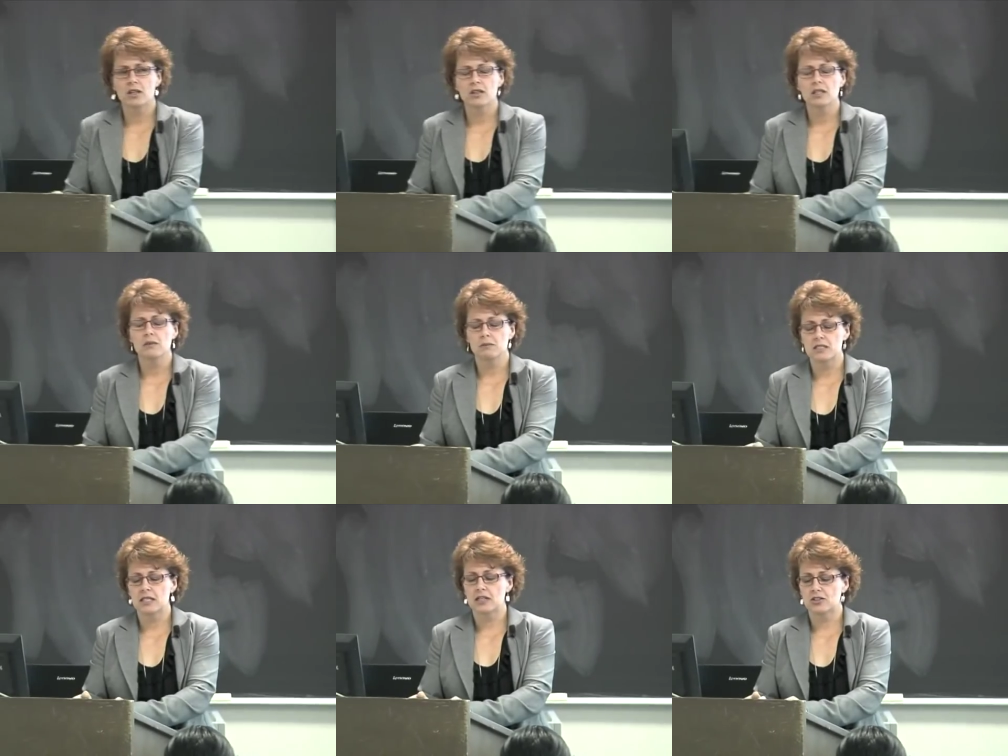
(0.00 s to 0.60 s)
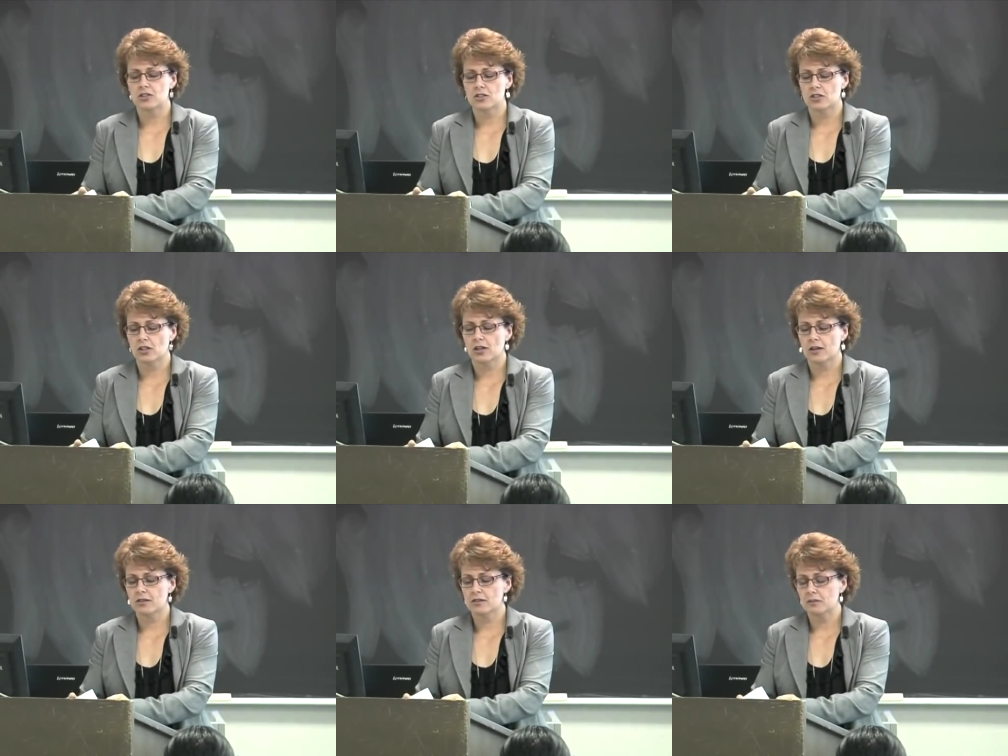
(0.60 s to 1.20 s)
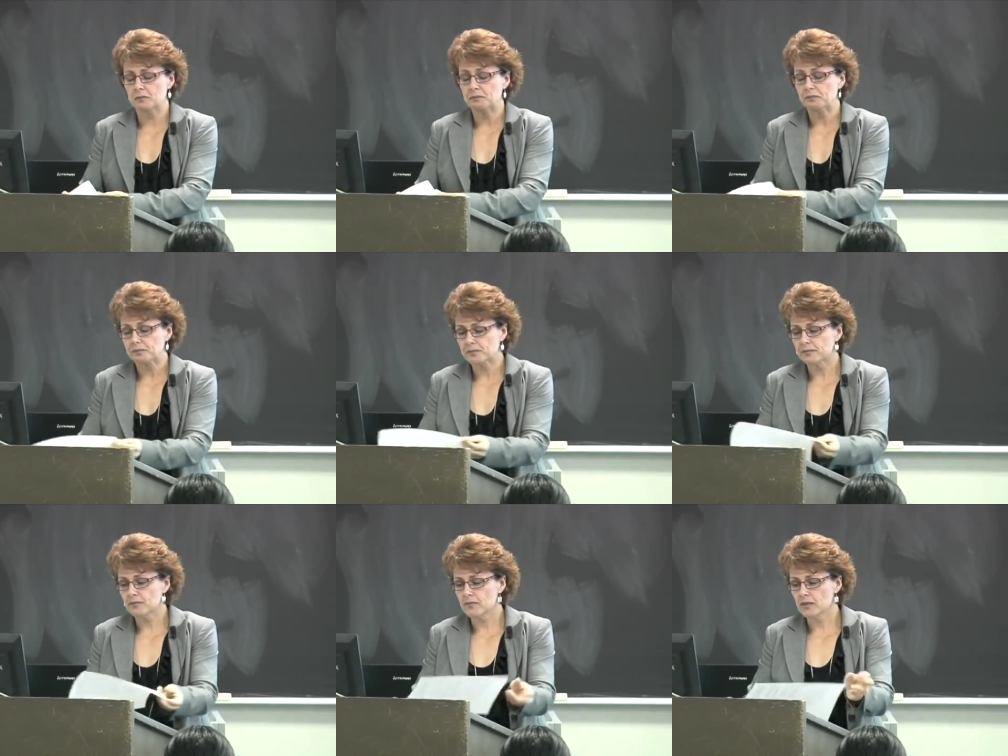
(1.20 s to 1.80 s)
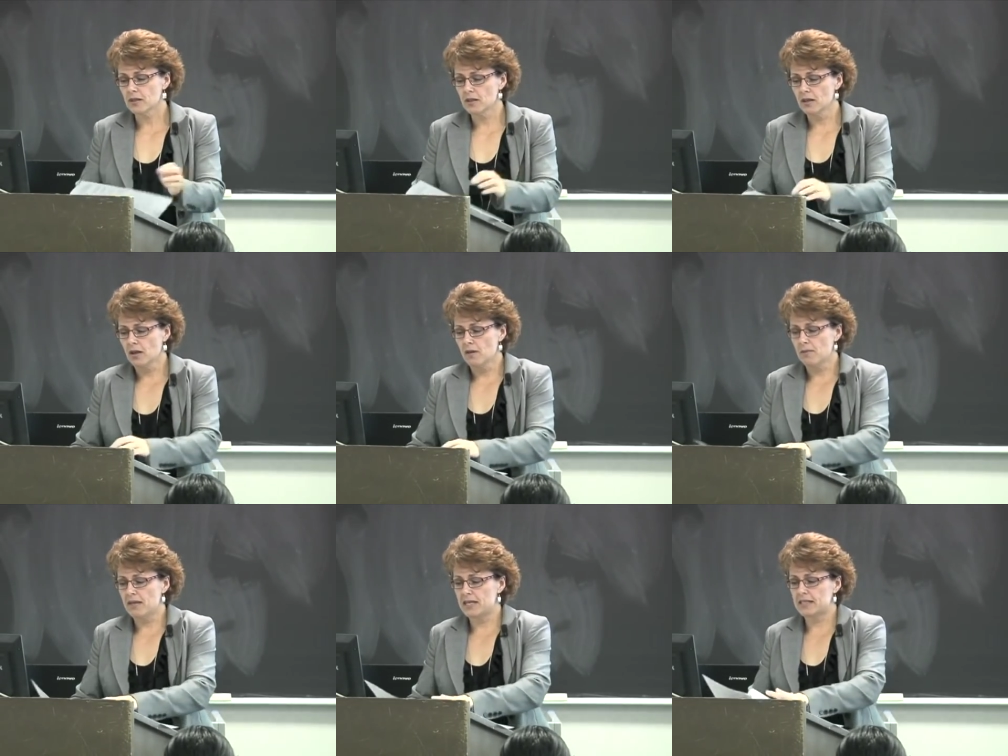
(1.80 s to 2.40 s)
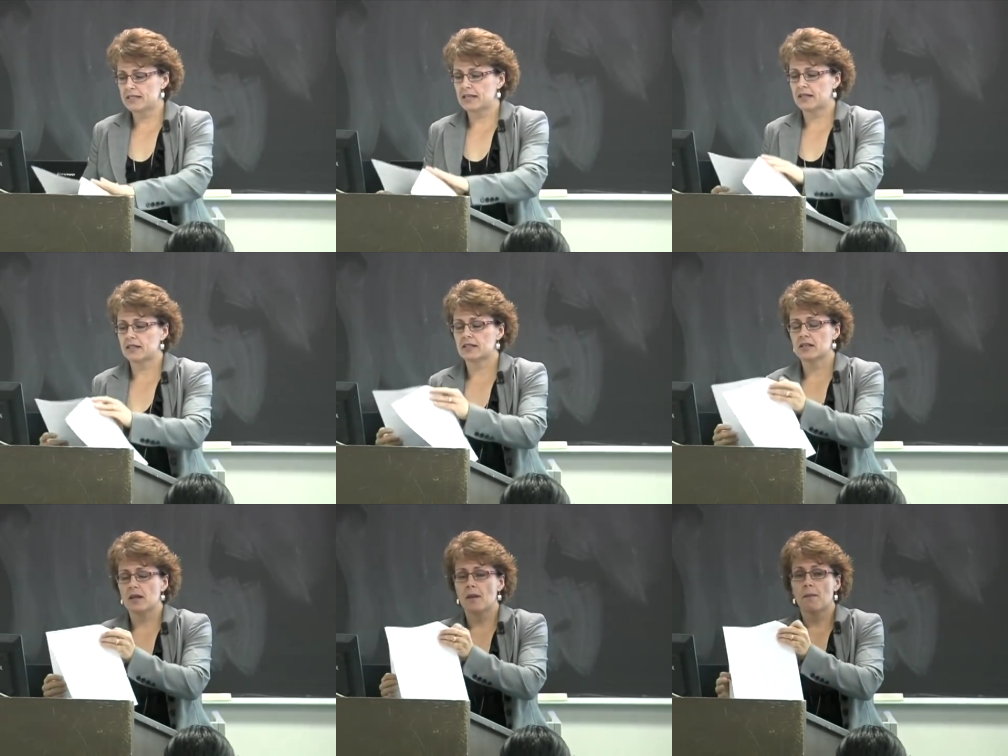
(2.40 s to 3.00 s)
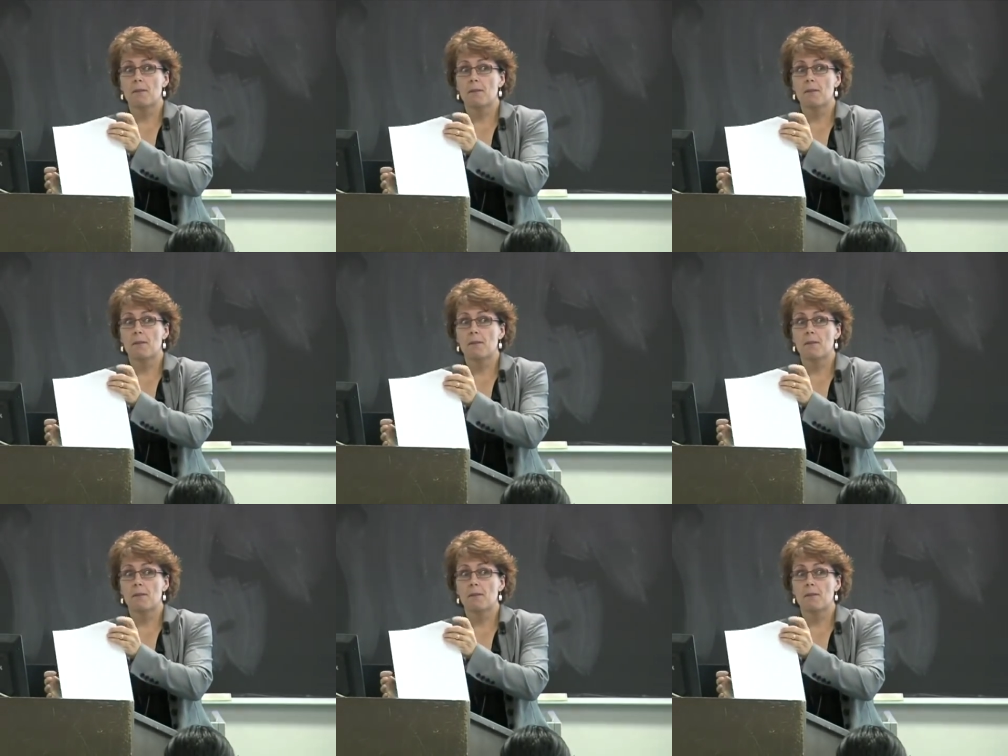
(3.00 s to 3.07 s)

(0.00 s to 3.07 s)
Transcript: the limitations clause. Makes sense.